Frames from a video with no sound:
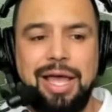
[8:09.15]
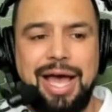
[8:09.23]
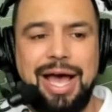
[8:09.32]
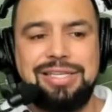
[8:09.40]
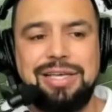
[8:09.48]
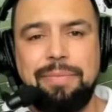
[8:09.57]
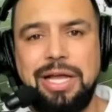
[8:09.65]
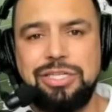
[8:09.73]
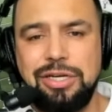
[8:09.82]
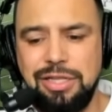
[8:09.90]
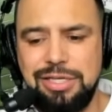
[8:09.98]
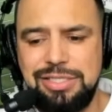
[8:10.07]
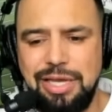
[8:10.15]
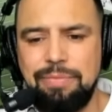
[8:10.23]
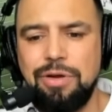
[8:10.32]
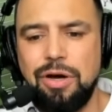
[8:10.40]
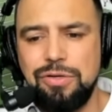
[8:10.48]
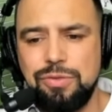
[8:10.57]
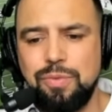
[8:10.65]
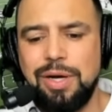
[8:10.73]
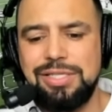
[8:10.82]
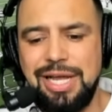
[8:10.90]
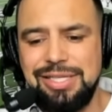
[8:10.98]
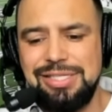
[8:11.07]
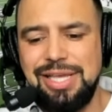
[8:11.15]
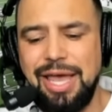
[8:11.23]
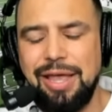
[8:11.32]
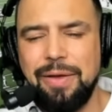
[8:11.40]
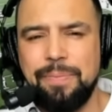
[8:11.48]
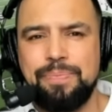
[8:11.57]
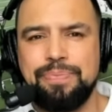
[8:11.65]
As I mentioned, this team knows what's at stake.